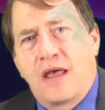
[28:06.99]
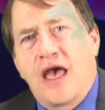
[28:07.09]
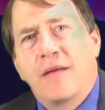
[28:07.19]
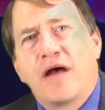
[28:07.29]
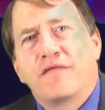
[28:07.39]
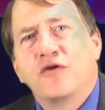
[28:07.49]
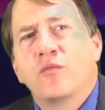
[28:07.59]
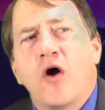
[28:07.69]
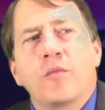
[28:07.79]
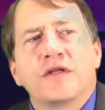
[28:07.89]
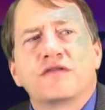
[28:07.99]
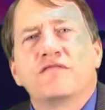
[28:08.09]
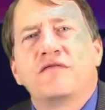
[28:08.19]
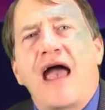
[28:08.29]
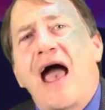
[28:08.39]
And my few moments
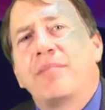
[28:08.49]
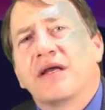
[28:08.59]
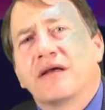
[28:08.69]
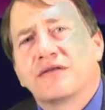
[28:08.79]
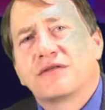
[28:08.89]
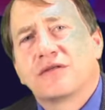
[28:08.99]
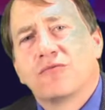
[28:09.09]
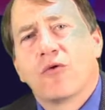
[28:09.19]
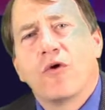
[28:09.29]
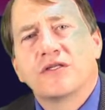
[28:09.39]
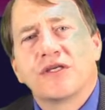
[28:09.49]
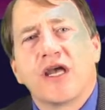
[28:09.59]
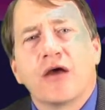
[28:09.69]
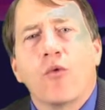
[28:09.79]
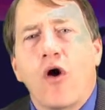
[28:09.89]
of happiness were once
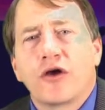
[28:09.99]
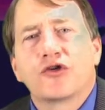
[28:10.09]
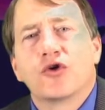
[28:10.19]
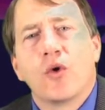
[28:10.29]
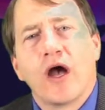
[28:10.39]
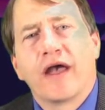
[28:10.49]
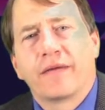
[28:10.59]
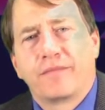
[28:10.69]
again washed away.